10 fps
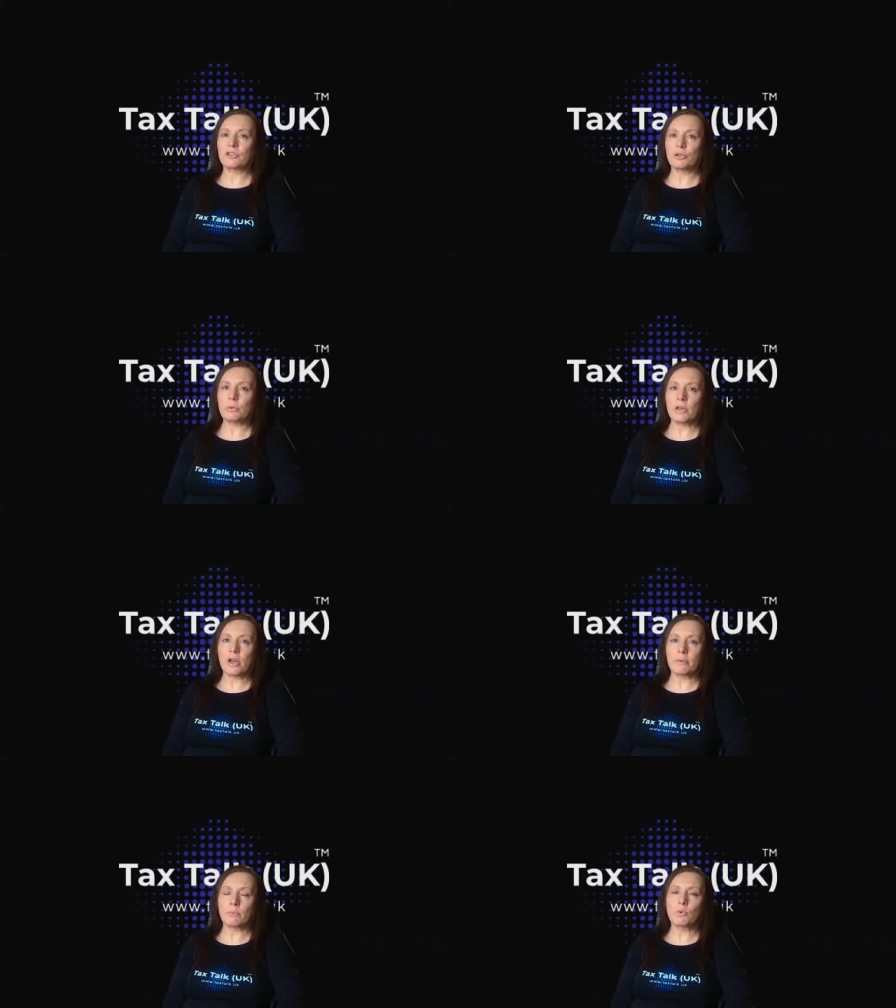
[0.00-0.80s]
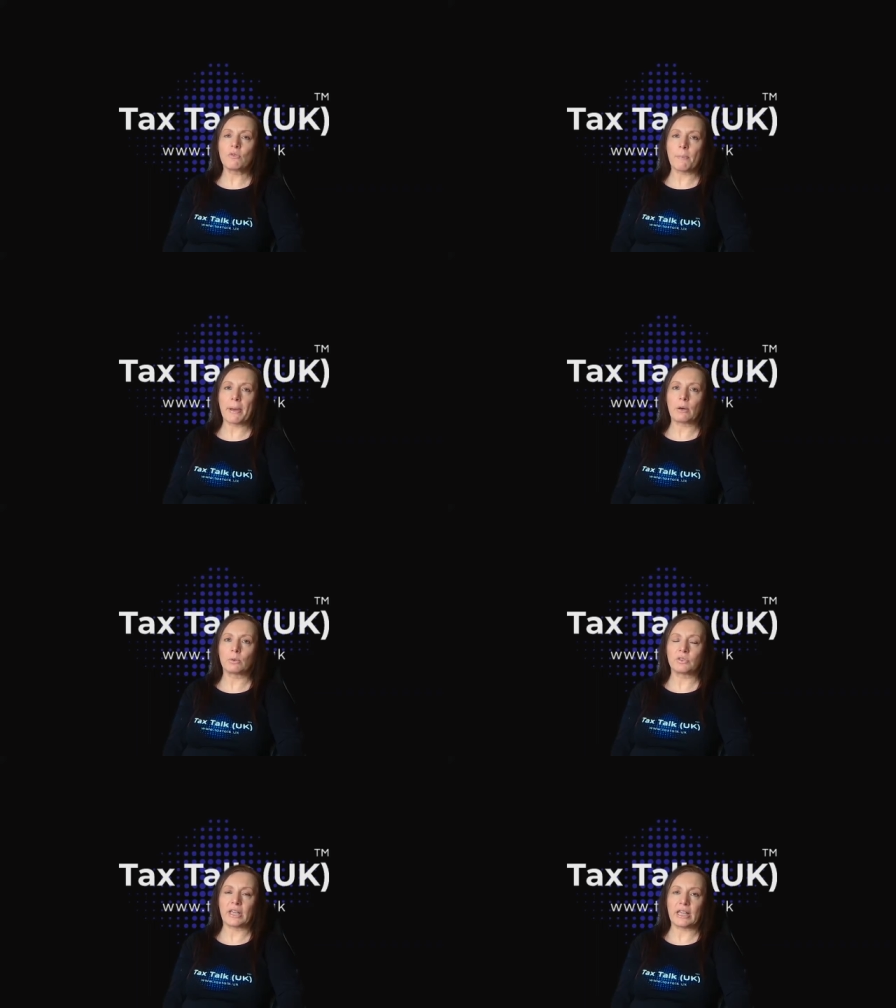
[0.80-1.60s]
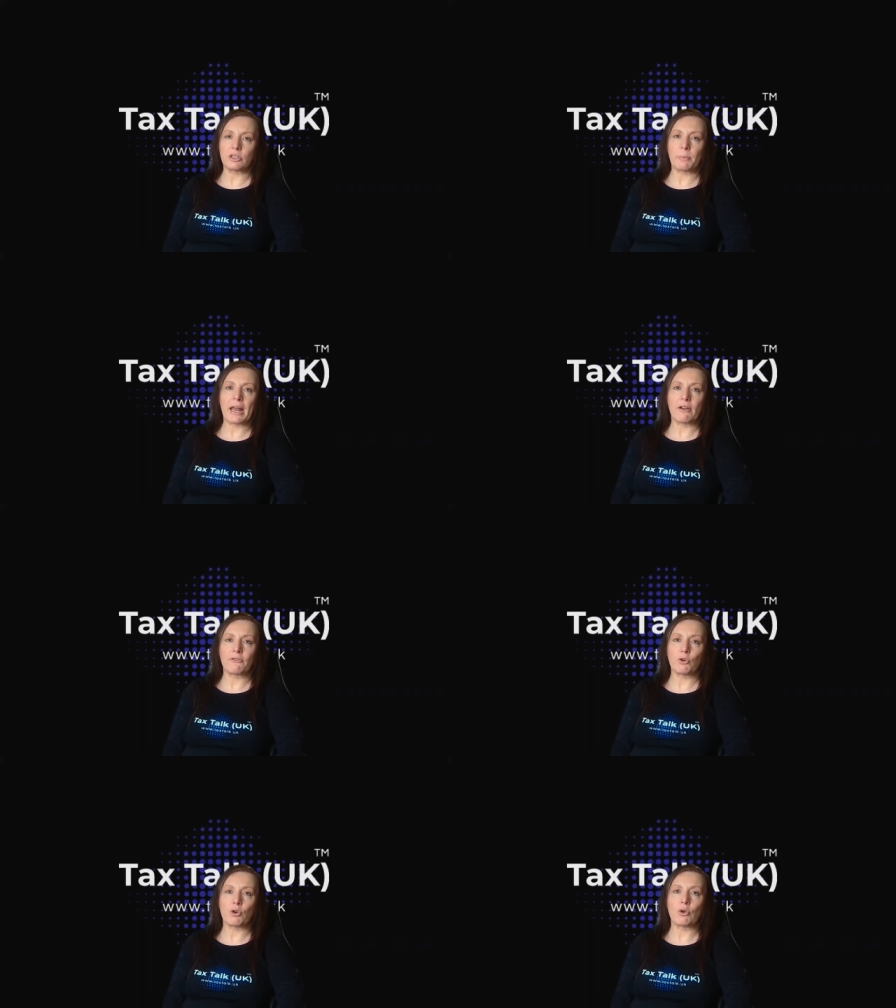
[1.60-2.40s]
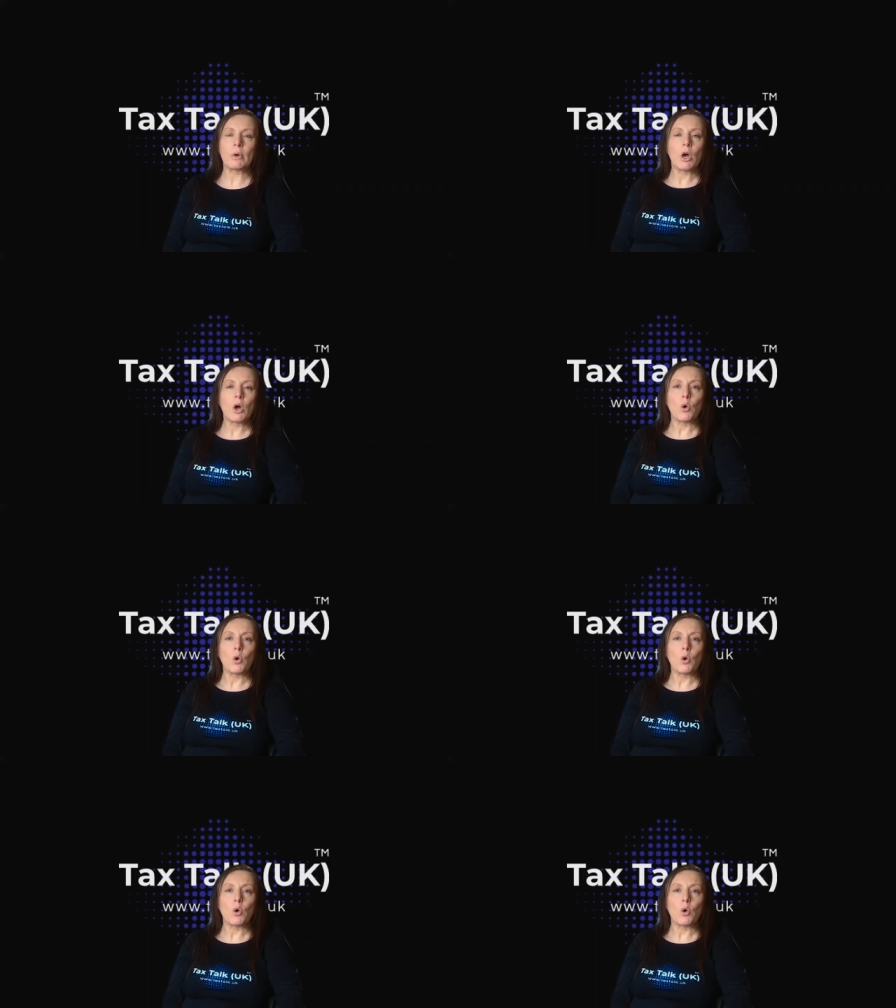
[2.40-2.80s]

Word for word: as you learn more about each platform